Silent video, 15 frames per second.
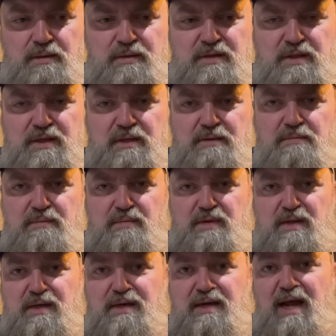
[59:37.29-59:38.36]
the
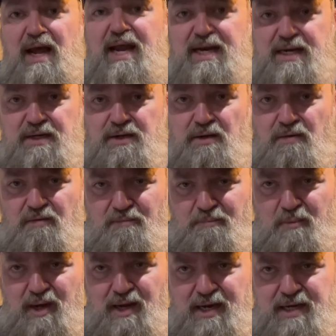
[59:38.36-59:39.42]
the night of
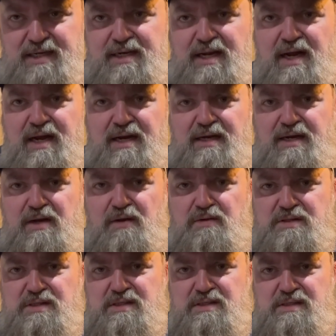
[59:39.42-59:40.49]
my
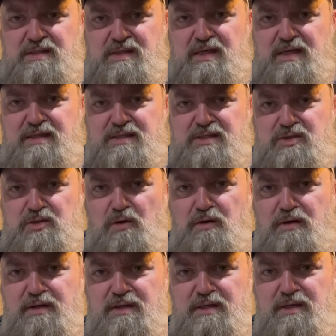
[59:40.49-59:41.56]
diagnosis. I
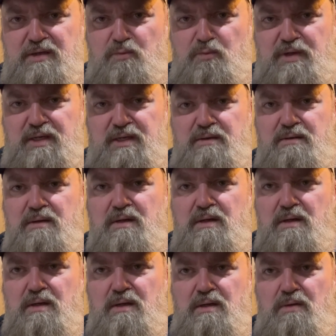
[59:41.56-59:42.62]
started it. We
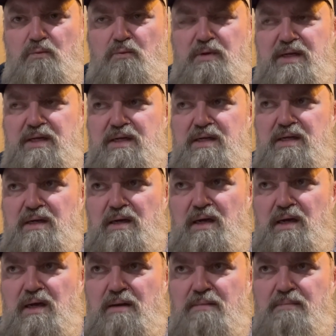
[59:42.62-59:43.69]
we
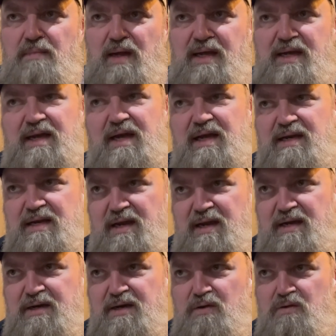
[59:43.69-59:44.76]
um, I got
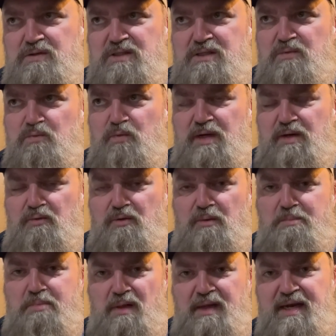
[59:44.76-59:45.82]
diagnosed and we
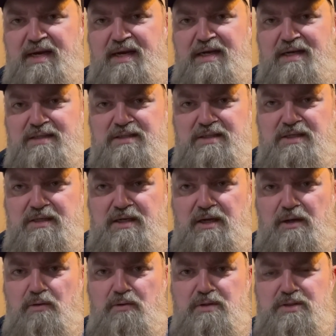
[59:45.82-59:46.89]
were planning to
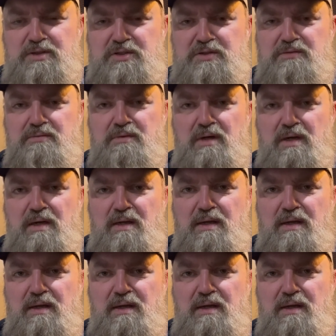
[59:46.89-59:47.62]
go to